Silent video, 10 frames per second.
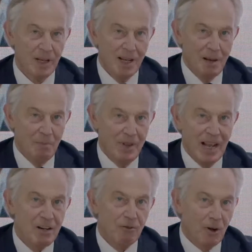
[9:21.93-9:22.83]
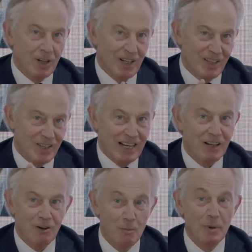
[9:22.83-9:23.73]
But then you've got a
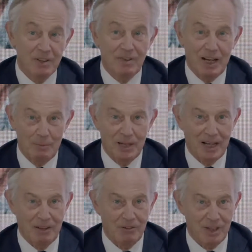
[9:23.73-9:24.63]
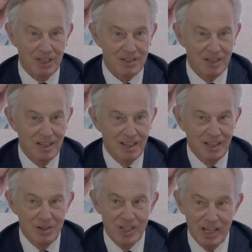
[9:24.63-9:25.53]
second group of developing countries
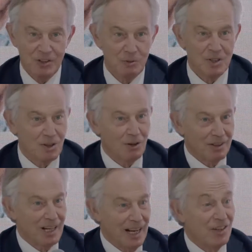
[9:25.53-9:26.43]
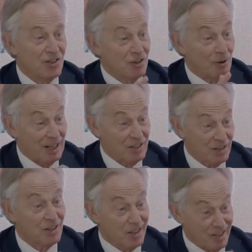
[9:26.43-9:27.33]
whose issue is not energy
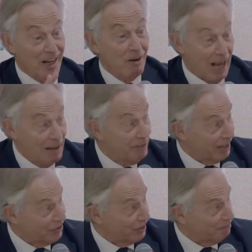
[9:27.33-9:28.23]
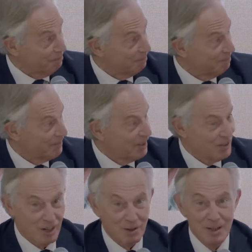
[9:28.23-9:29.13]
transition because they don't have energy.
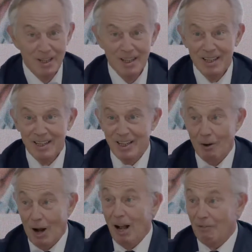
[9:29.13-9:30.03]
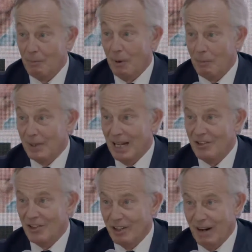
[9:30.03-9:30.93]
So, half the
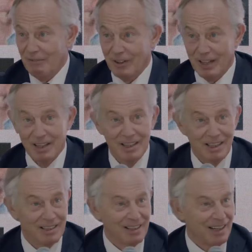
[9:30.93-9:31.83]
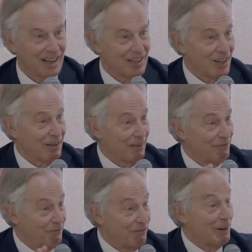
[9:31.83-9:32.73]
population of Africa has a
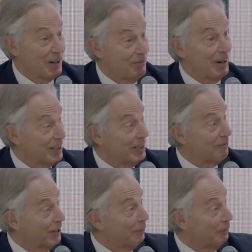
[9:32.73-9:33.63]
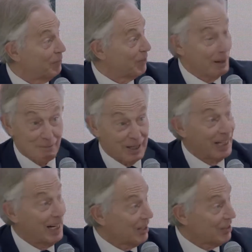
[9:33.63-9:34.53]
very, very difficult time
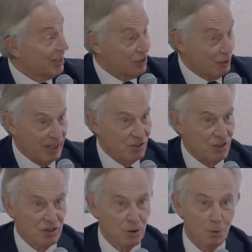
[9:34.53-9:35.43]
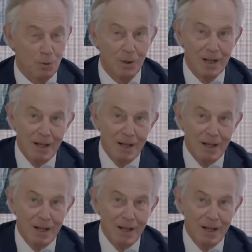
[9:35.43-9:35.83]
getting access to energy at all.